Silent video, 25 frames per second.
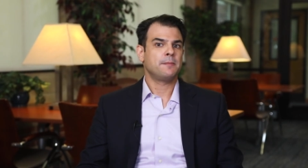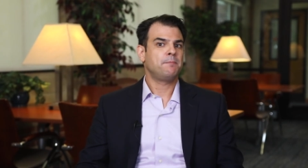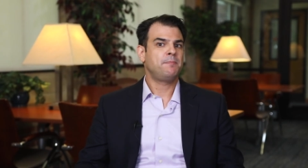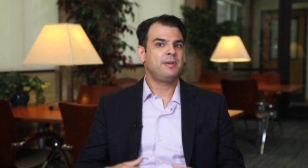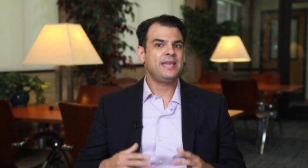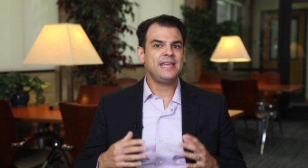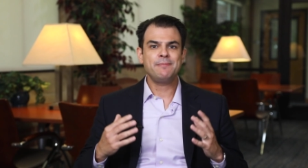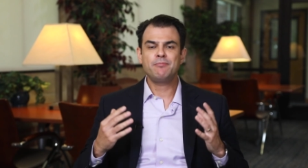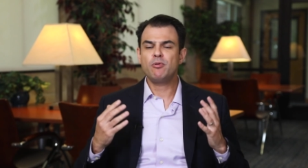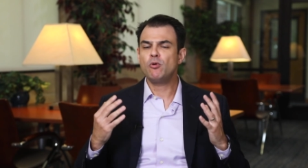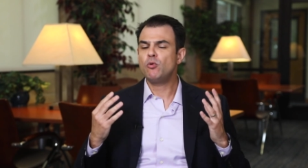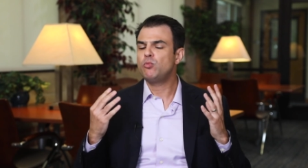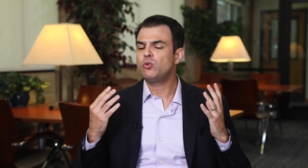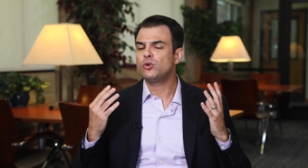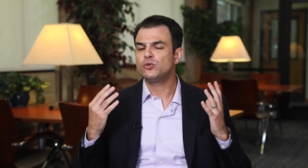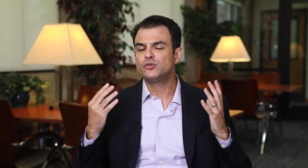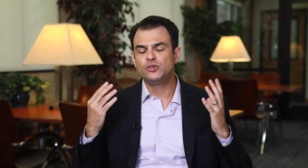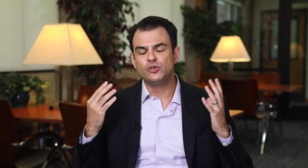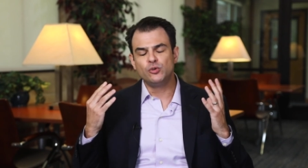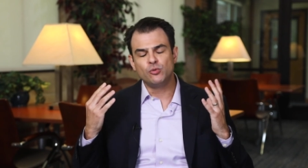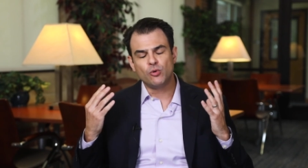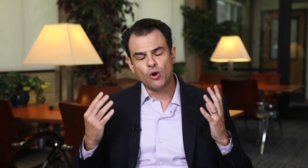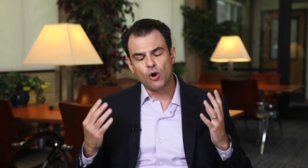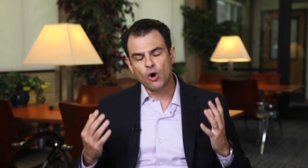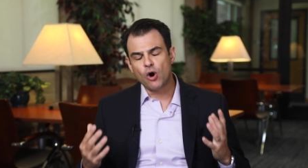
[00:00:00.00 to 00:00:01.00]
People will
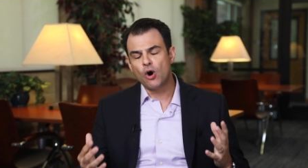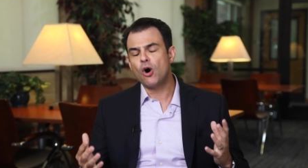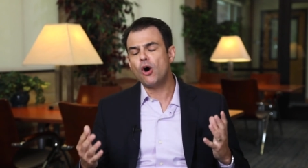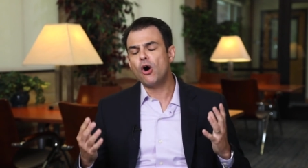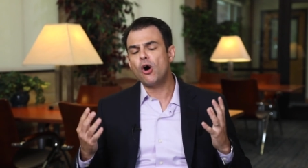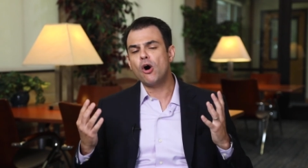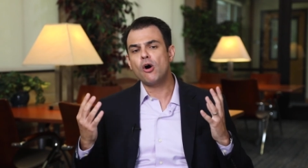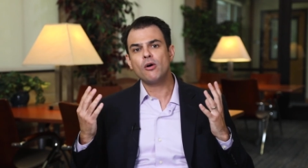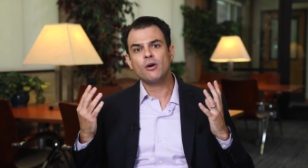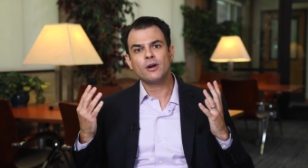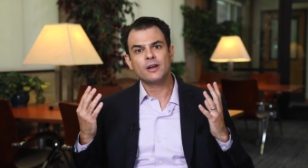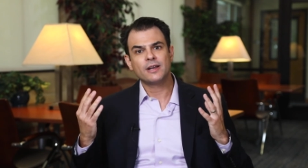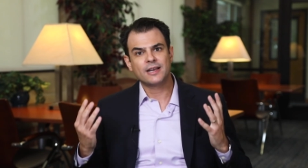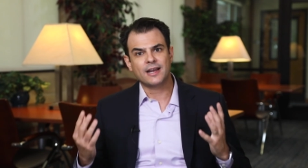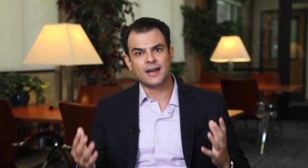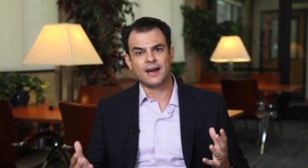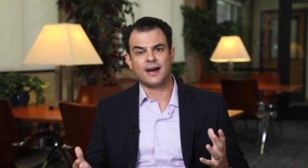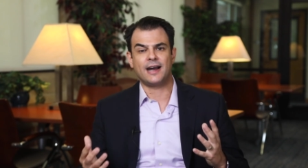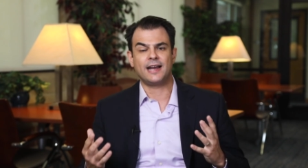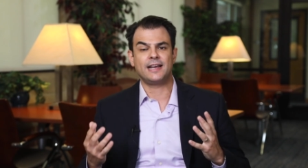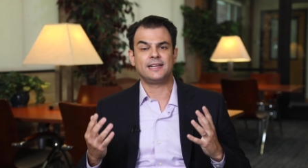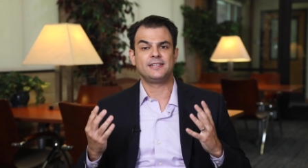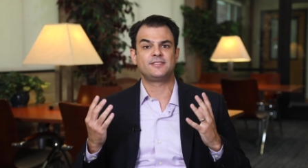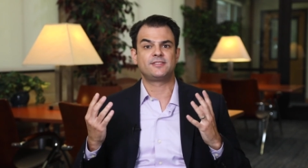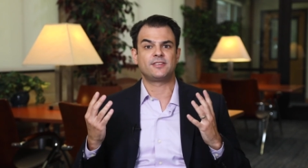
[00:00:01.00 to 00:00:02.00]
do all
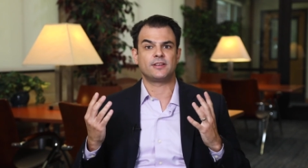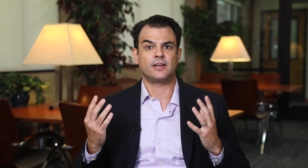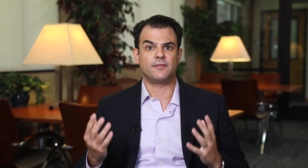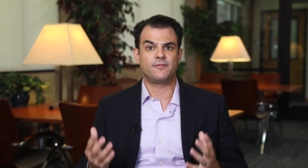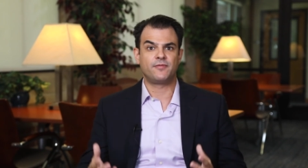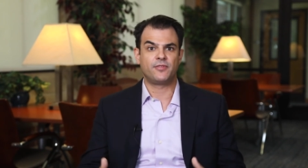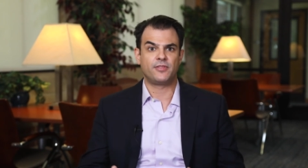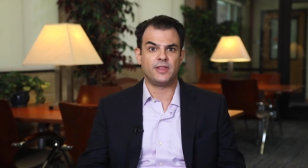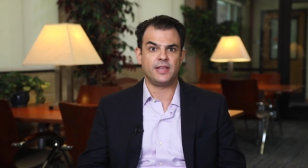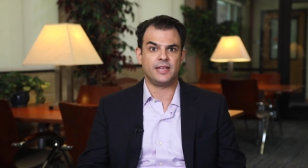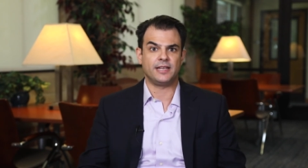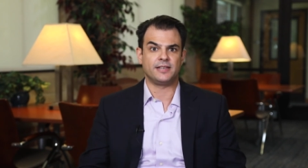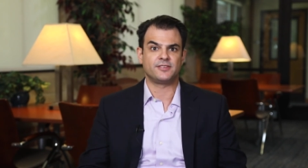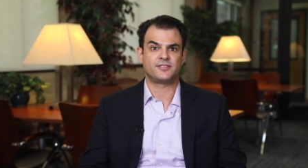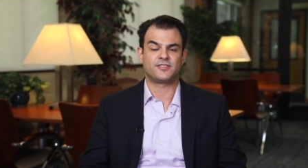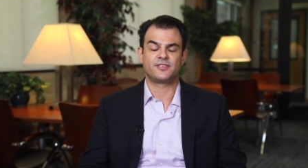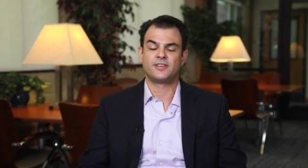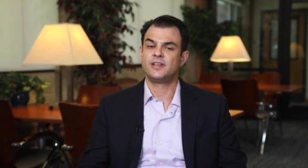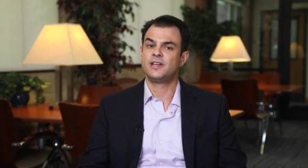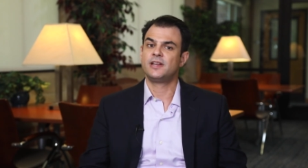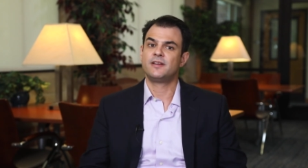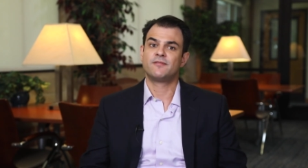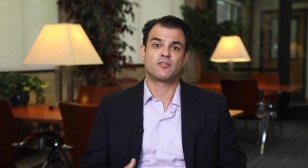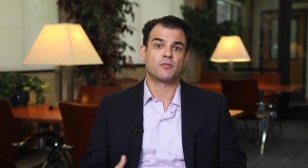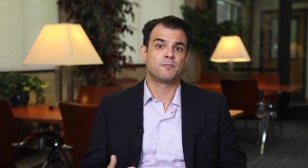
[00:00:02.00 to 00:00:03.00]
kinds of things
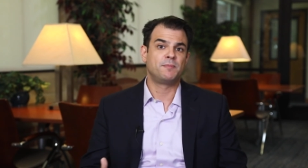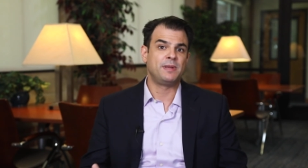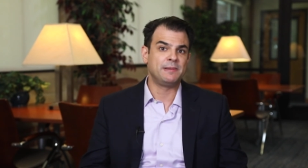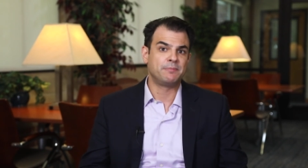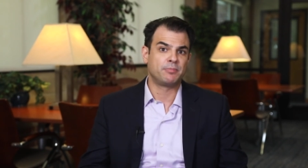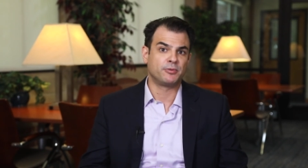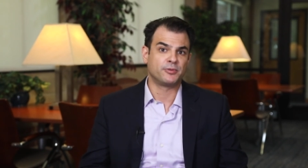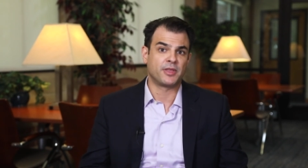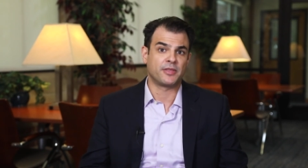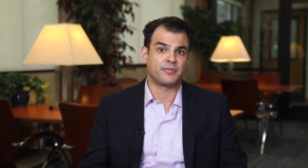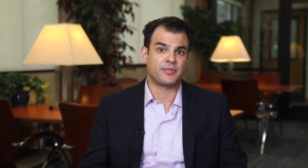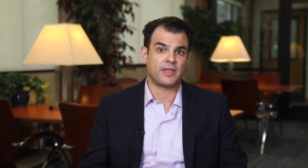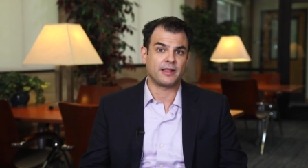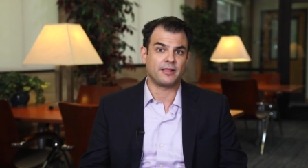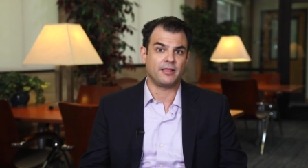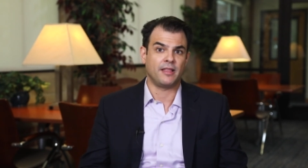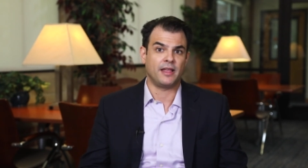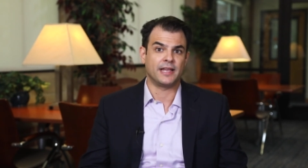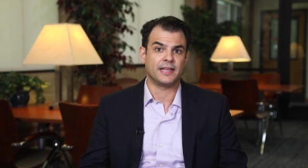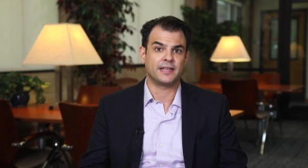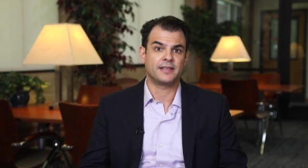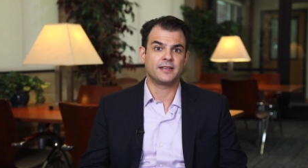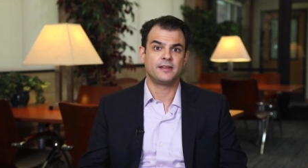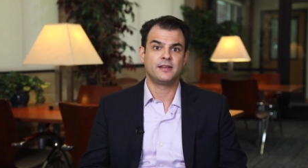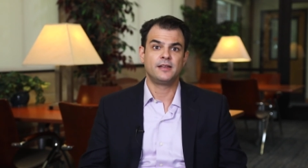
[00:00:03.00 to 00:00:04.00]
for people that they
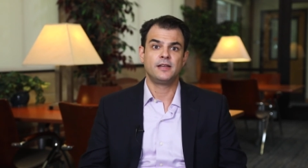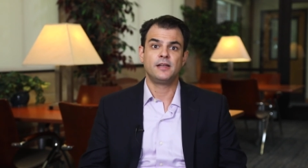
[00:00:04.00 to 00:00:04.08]
like.